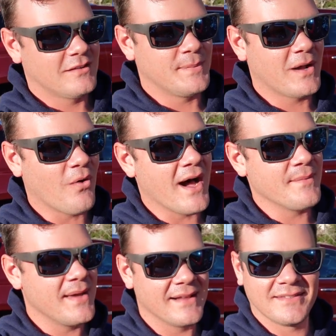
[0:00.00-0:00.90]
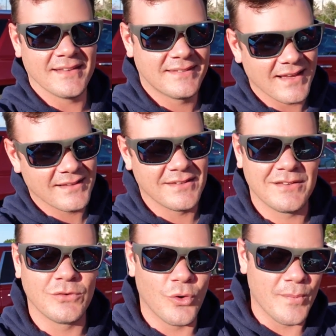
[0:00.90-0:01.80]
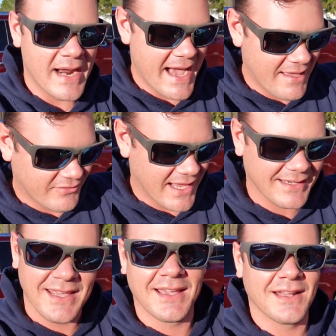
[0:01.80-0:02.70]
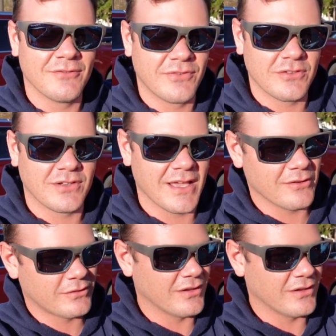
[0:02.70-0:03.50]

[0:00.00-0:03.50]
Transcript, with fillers: It's been quite a minute since Norm and I have got to kick it and fish together.